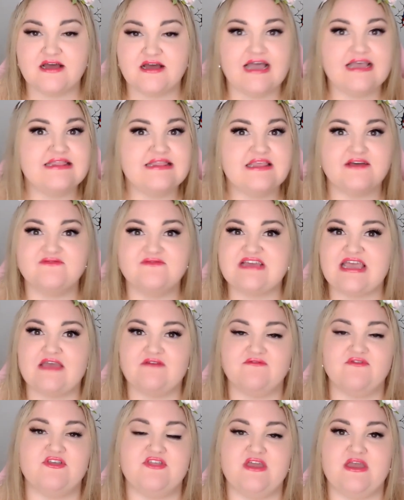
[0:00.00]
I loved
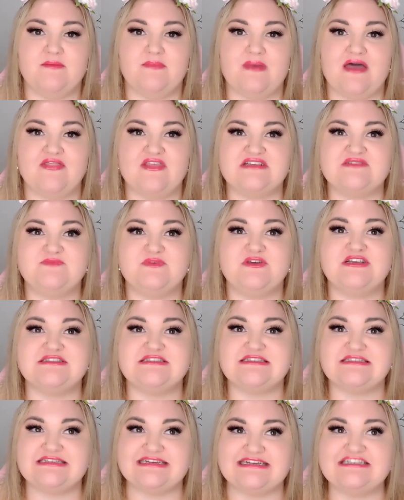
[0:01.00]
everything about this because
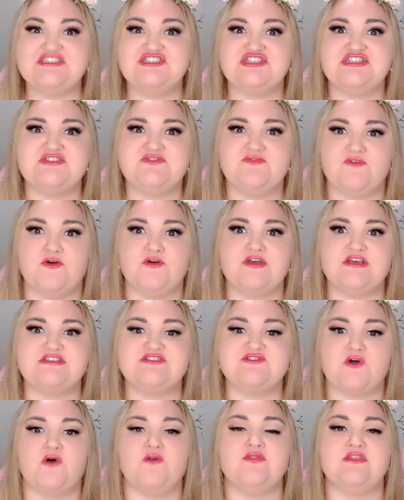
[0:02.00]
it didn't just
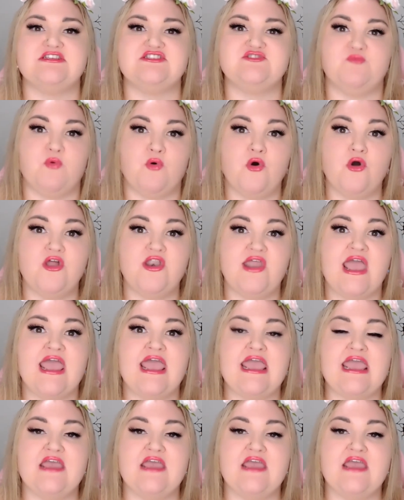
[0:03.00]
focus on the sport.